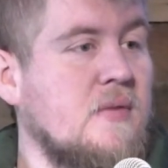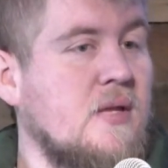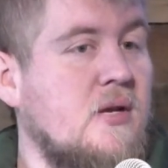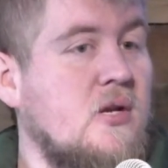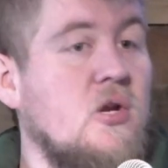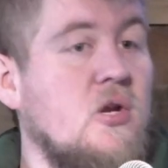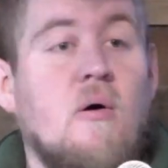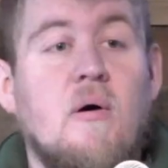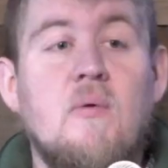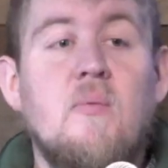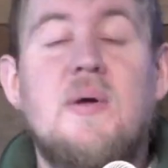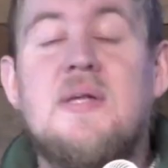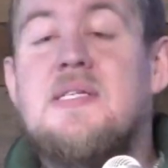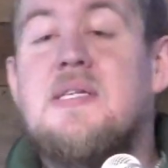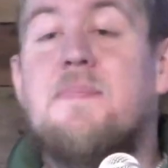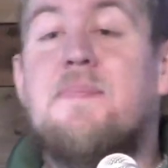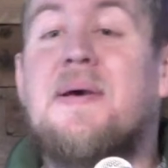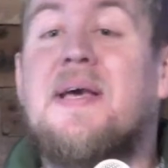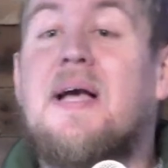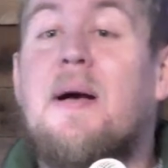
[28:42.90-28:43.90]
No one wants
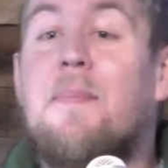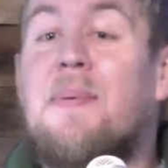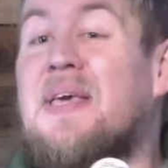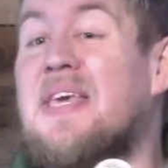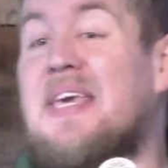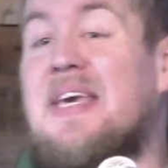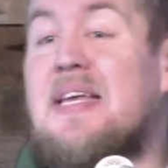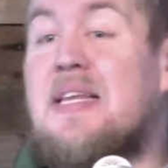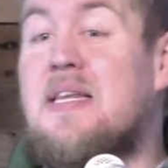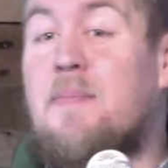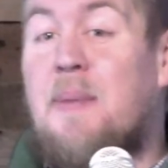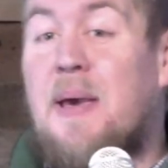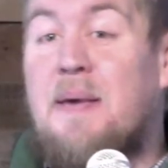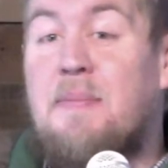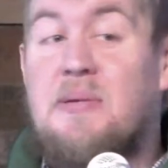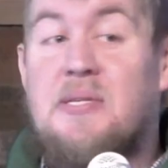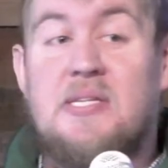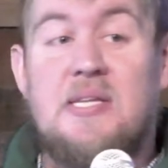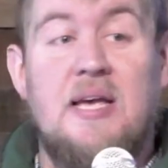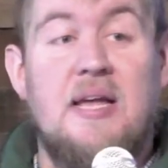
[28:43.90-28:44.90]
to pick up a kid to
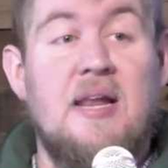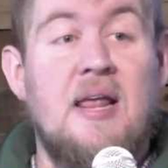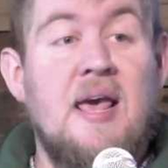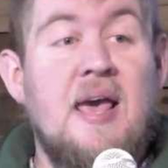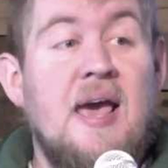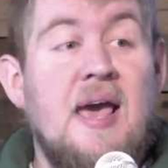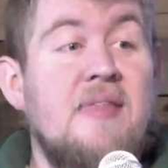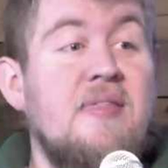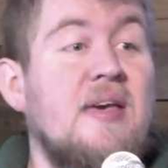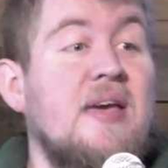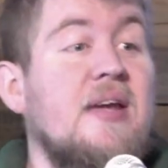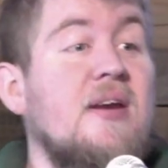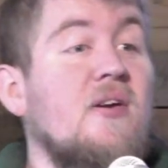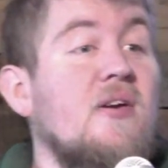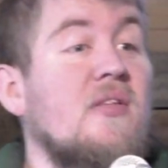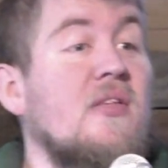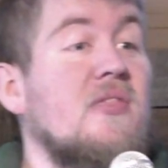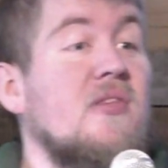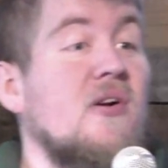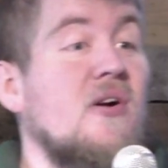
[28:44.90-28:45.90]
babysit and they hear
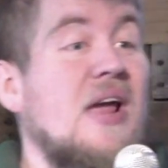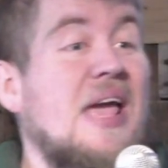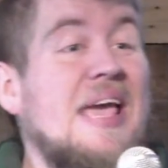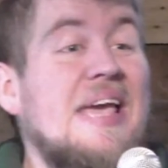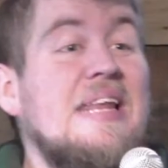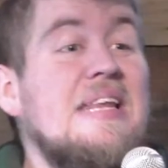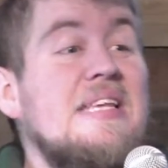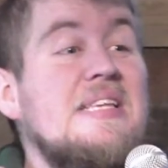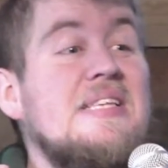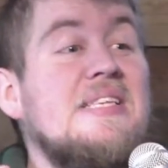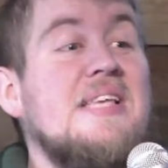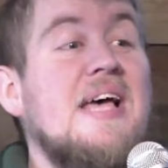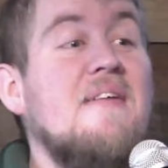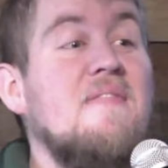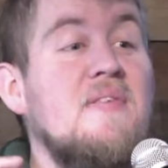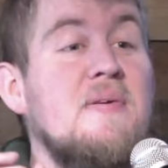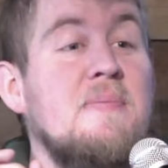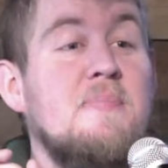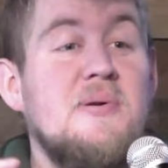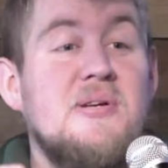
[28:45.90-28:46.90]
that they're
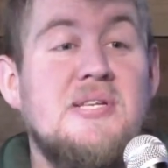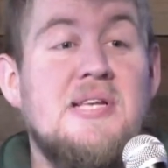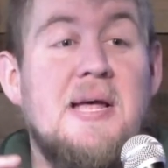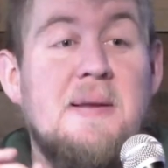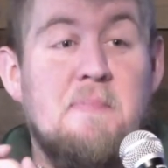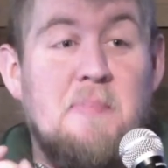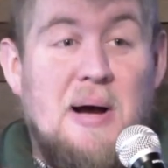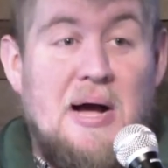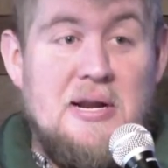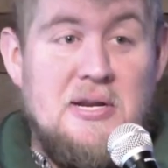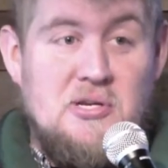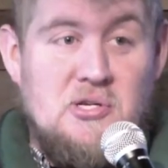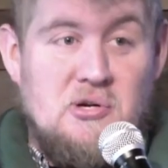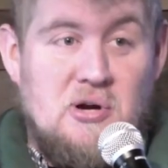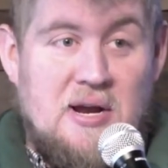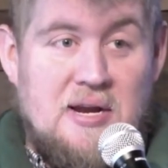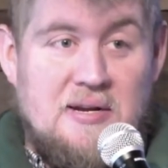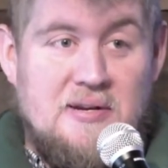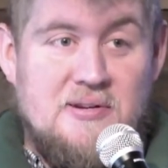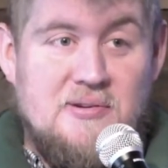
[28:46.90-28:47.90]
87% potty
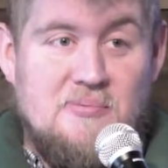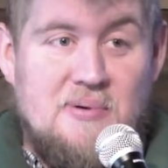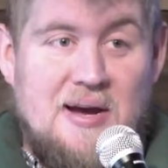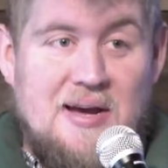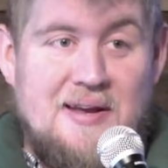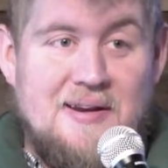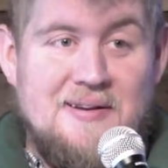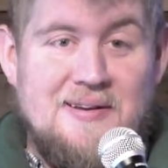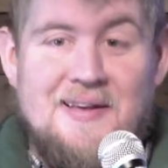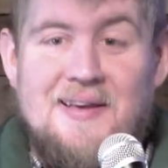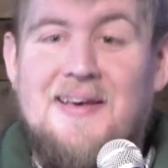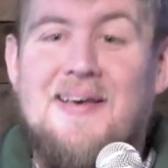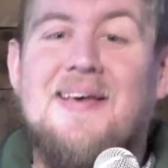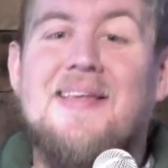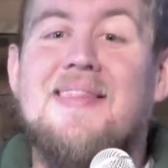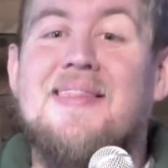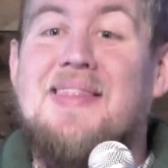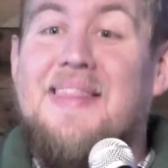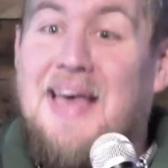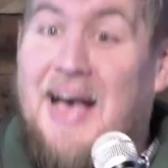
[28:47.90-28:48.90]
trained, right?
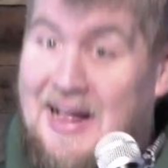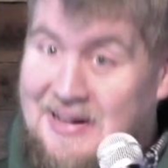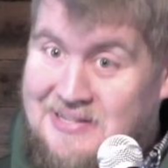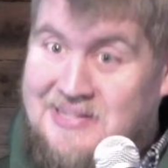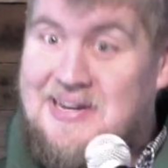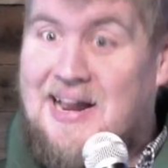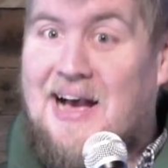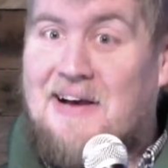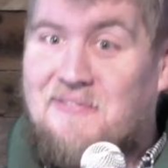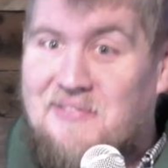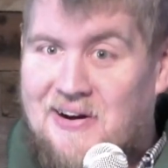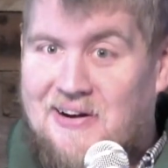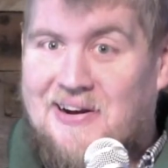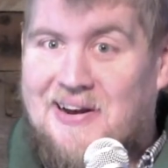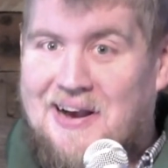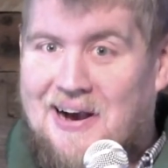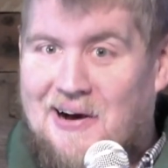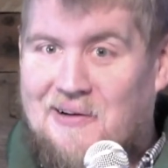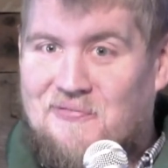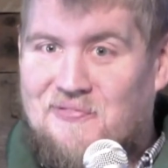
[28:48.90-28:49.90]
That's not very
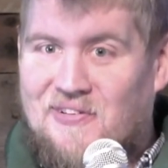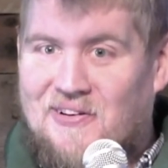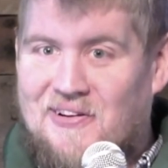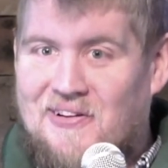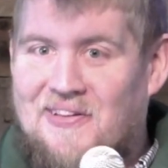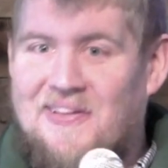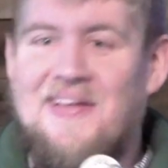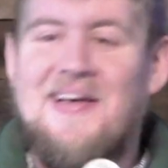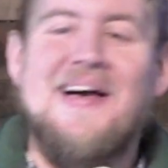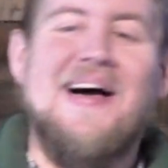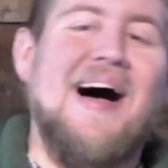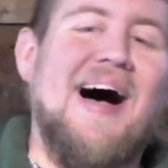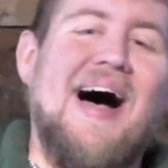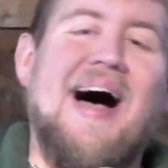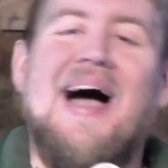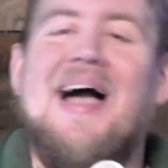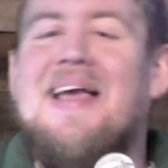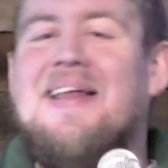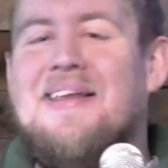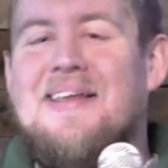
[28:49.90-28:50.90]
helpful.
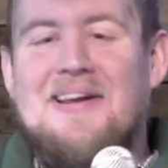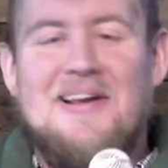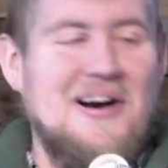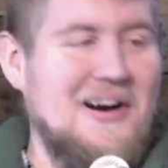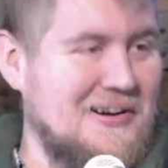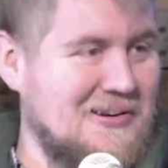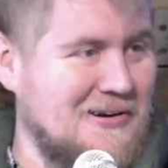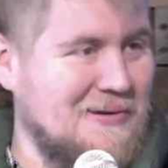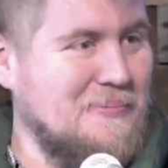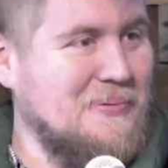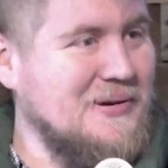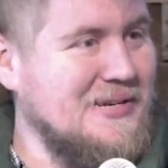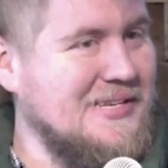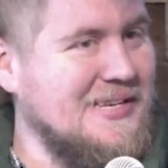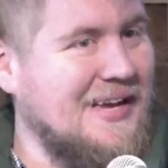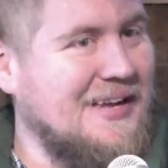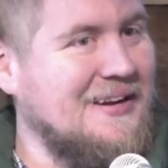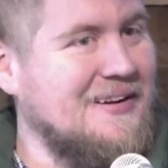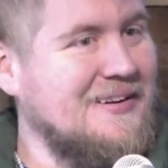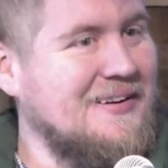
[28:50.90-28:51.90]
I need 100%.